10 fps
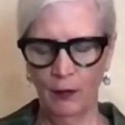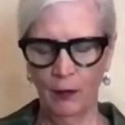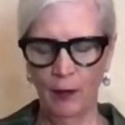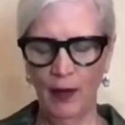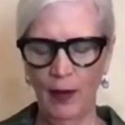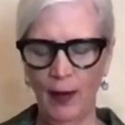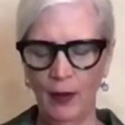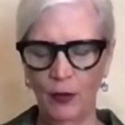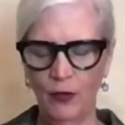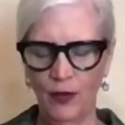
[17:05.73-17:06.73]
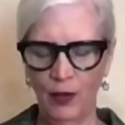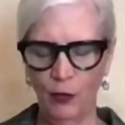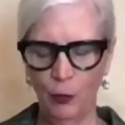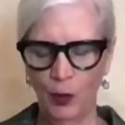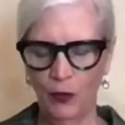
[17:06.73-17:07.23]
my higher
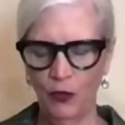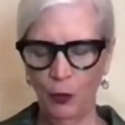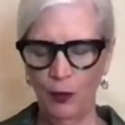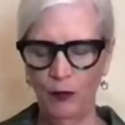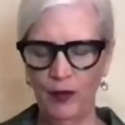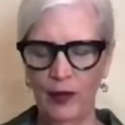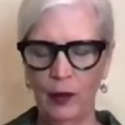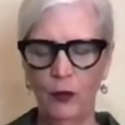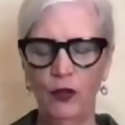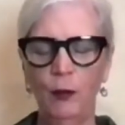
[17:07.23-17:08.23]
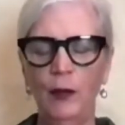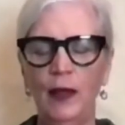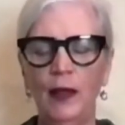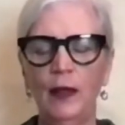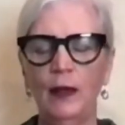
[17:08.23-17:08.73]
self wants to reveal to me